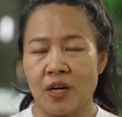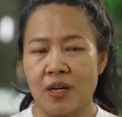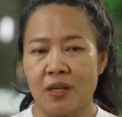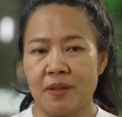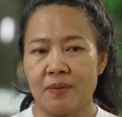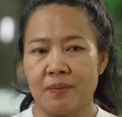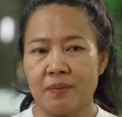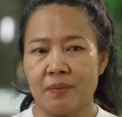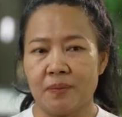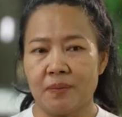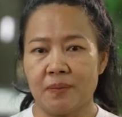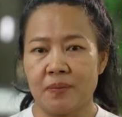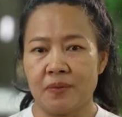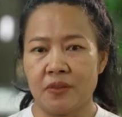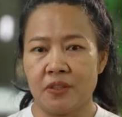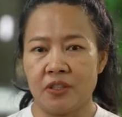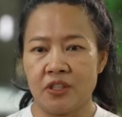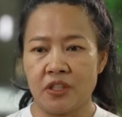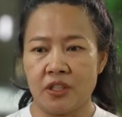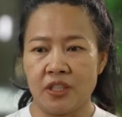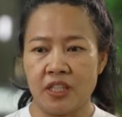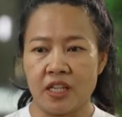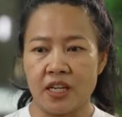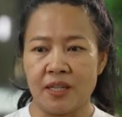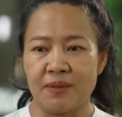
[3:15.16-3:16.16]
um,
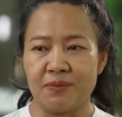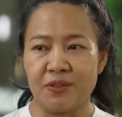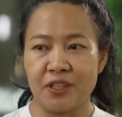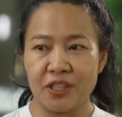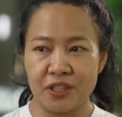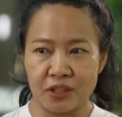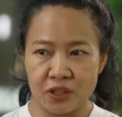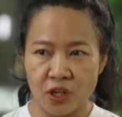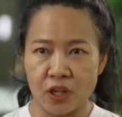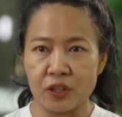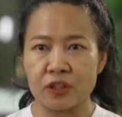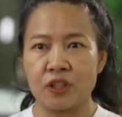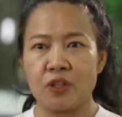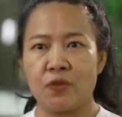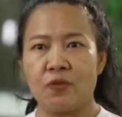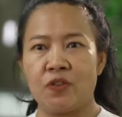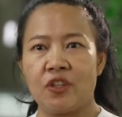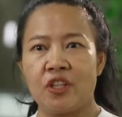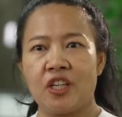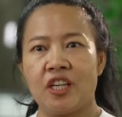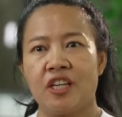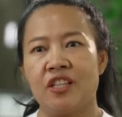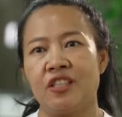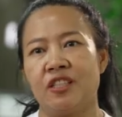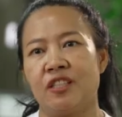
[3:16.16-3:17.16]
the um,
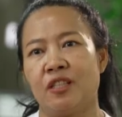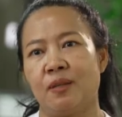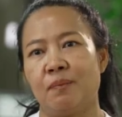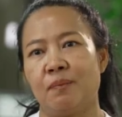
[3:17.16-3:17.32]
detoxification